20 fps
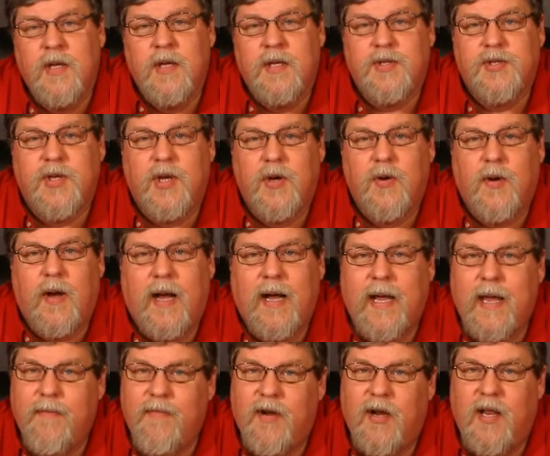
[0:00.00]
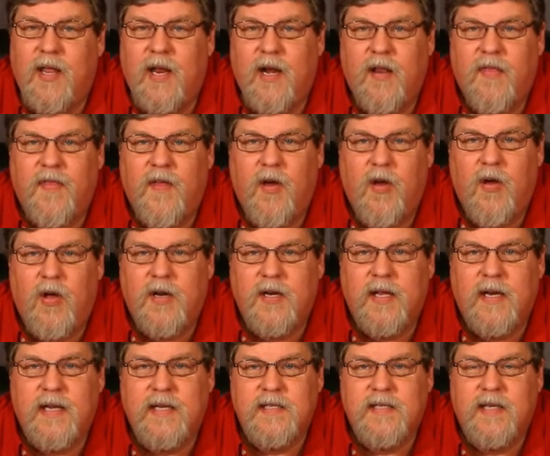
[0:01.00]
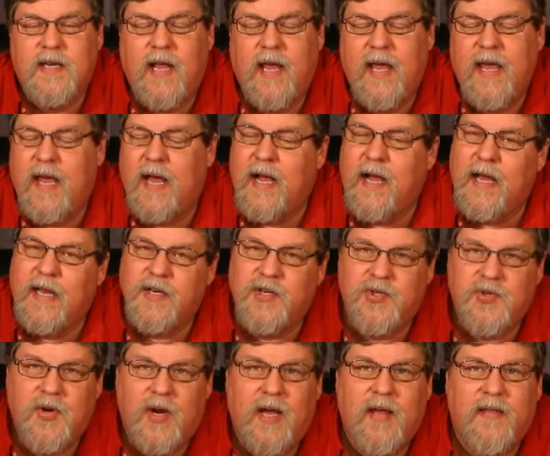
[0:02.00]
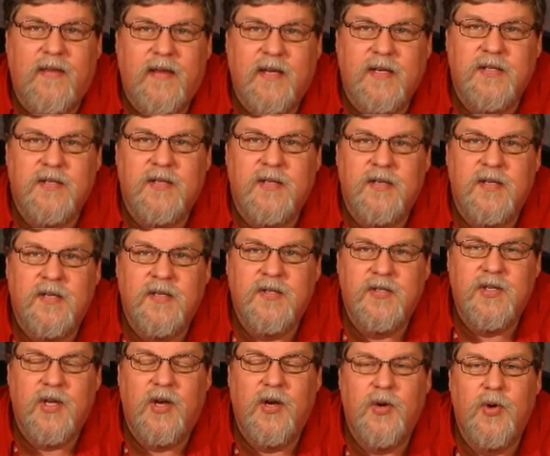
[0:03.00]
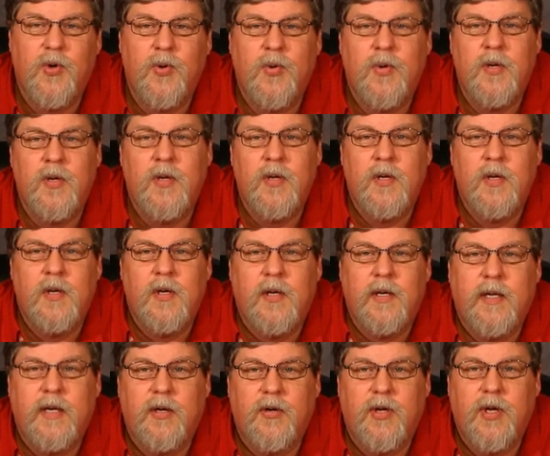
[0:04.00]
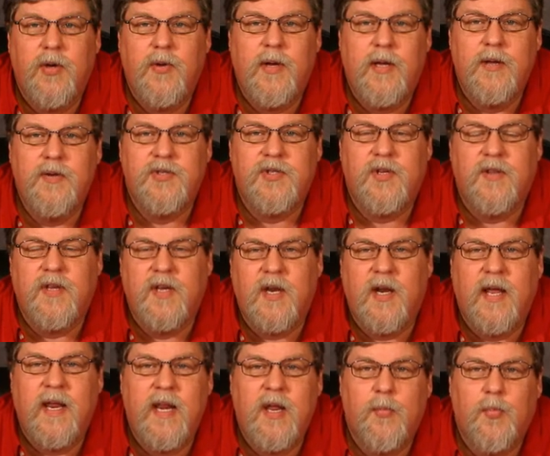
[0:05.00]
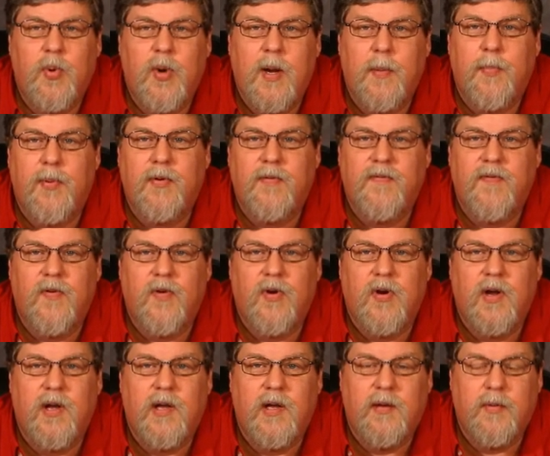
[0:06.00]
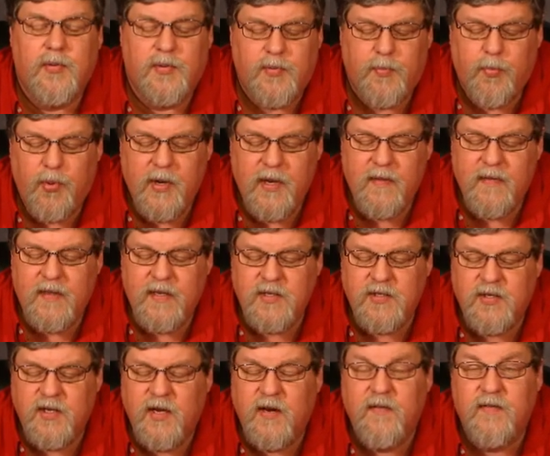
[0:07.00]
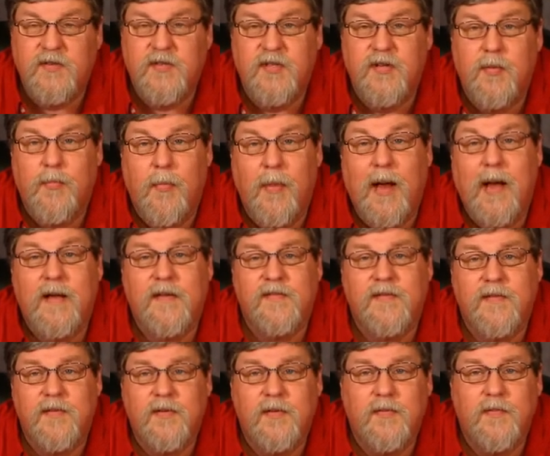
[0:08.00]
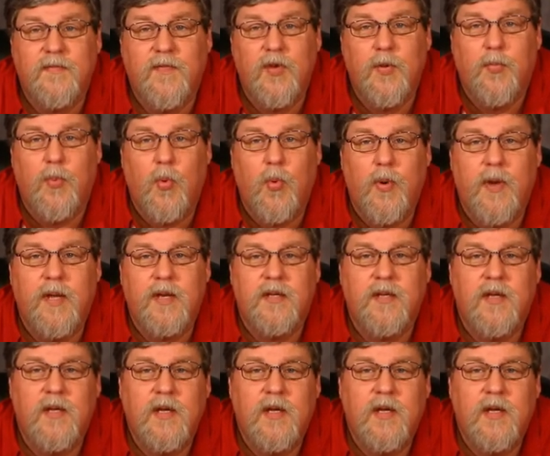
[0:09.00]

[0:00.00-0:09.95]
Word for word: So I gave it a lot of thought and I said, hey, I got to try this. So, you know, kudos to the Canadian Prepper for bringing this to my viewpoint,